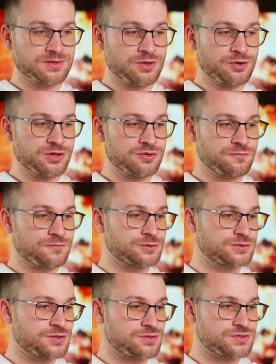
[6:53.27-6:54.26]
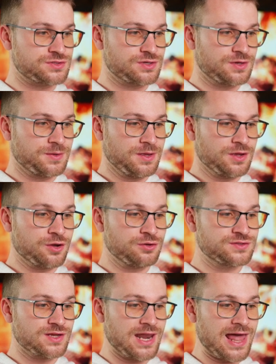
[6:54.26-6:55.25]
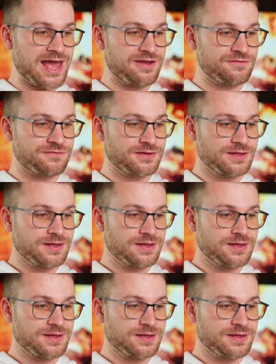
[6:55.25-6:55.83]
go to your filters, go to life,